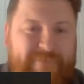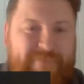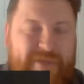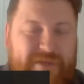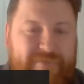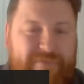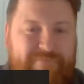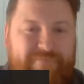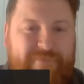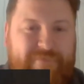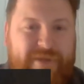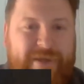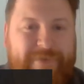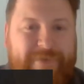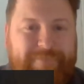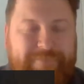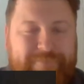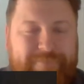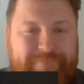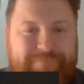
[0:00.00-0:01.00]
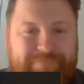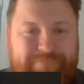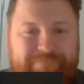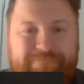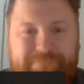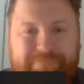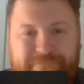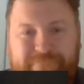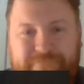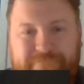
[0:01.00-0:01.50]
then yeah,
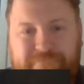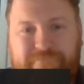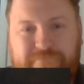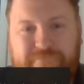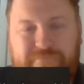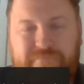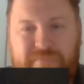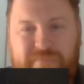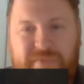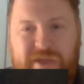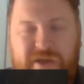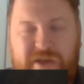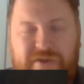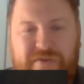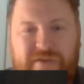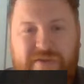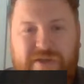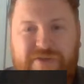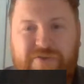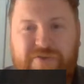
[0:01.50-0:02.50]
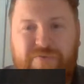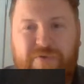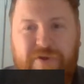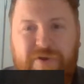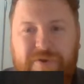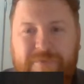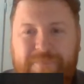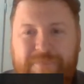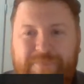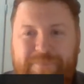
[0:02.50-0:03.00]
that should
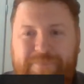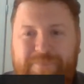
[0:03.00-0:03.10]
work.